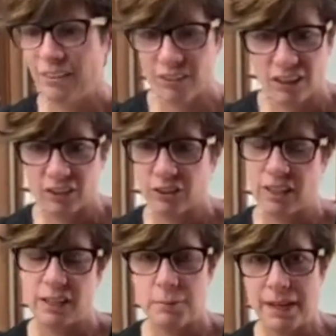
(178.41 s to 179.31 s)
were all
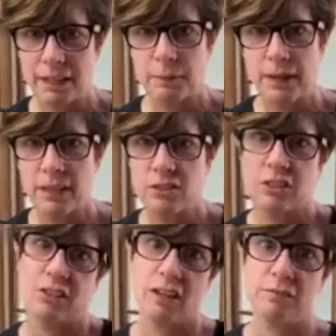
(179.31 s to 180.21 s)
trying to make it pinch, and
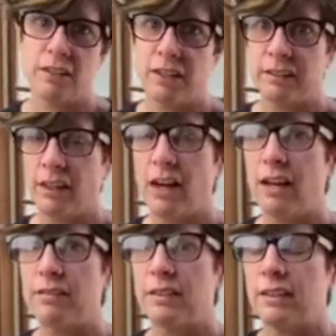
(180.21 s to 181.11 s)
they're all falling
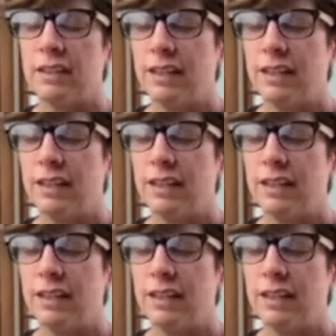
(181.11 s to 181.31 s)
off, and